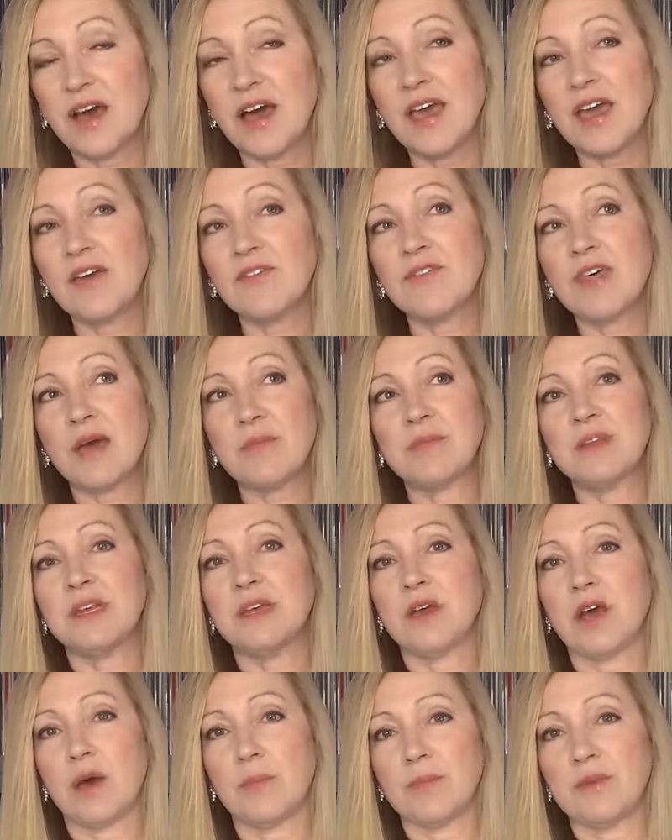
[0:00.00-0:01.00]
I have that many
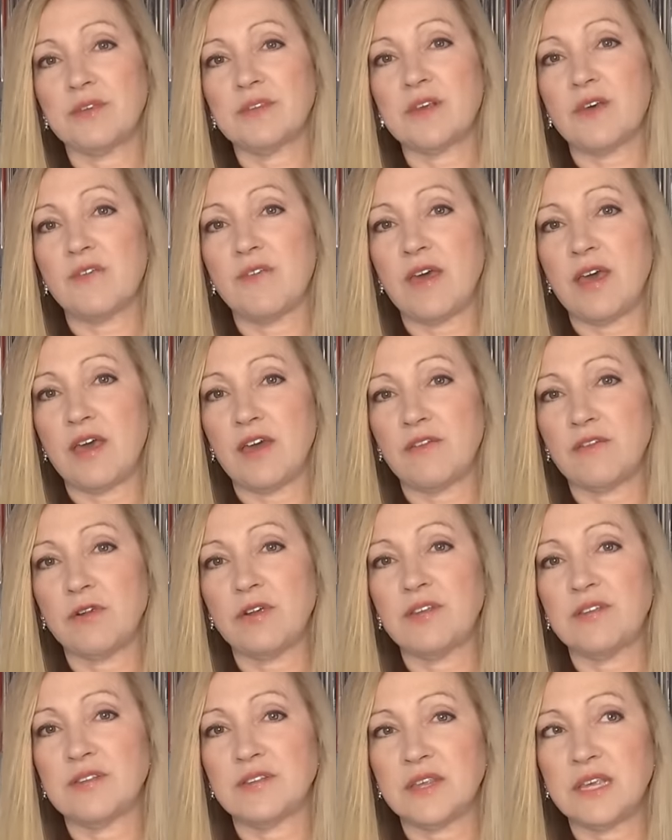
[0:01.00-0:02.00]
copies of
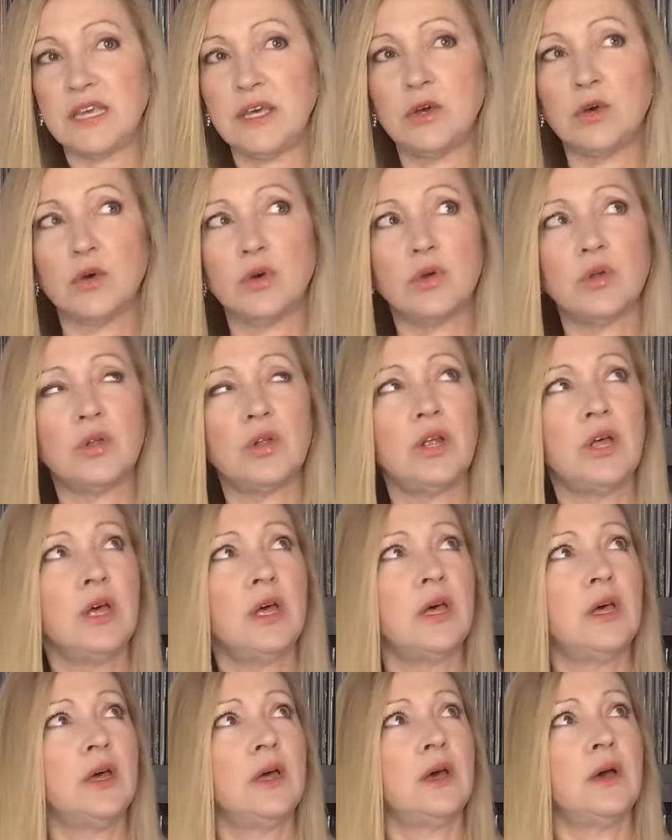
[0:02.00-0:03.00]
every single
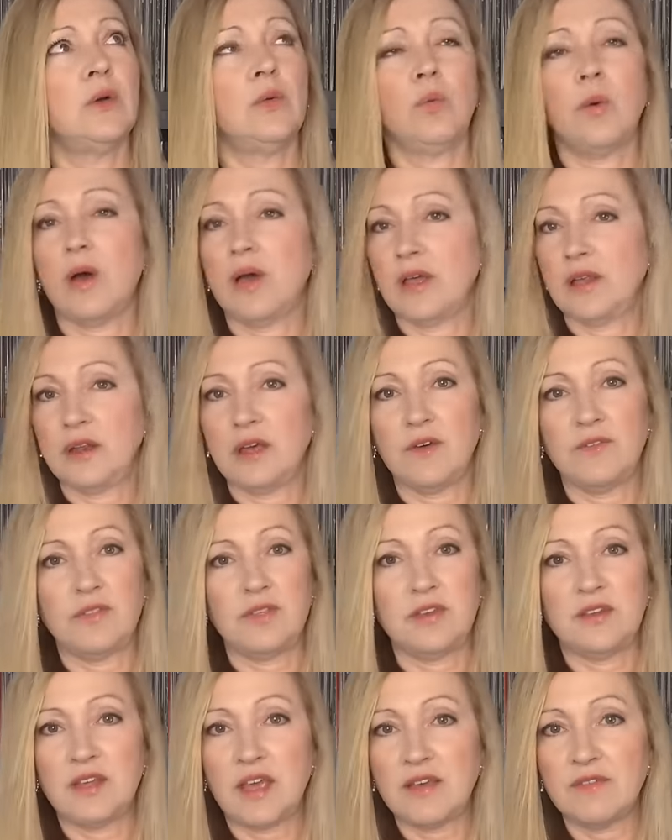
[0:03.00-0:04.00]
one of
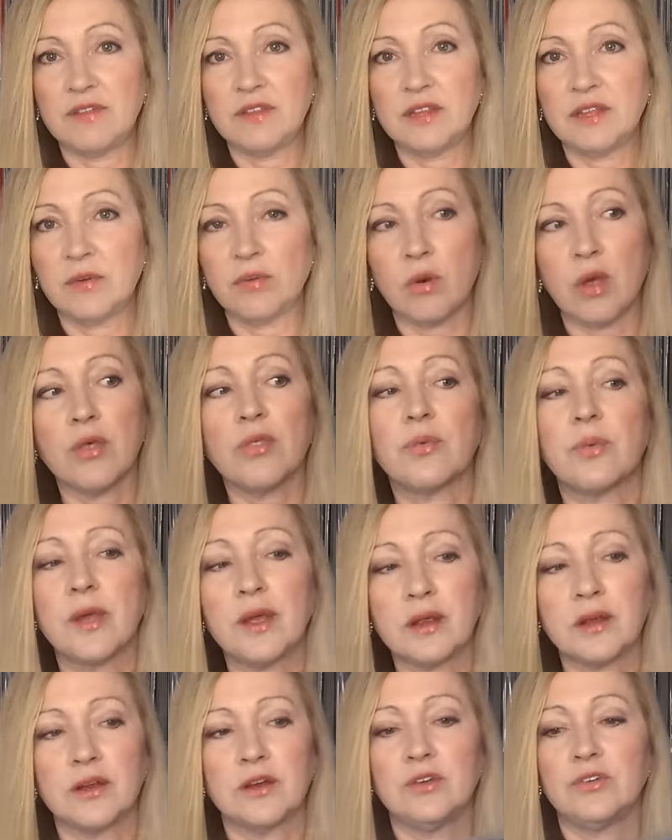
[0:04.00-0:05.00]
the David Lee Roth
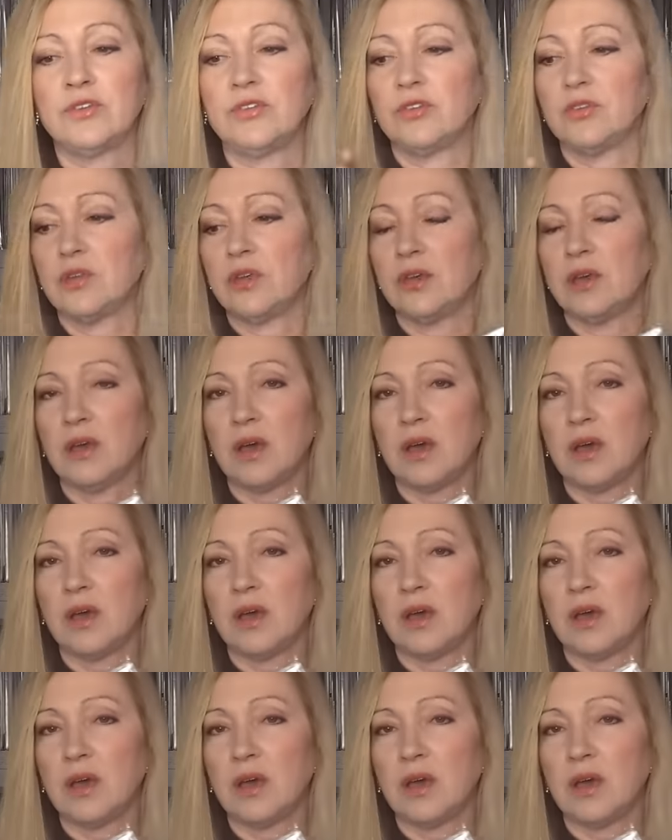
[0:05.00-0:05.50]
records.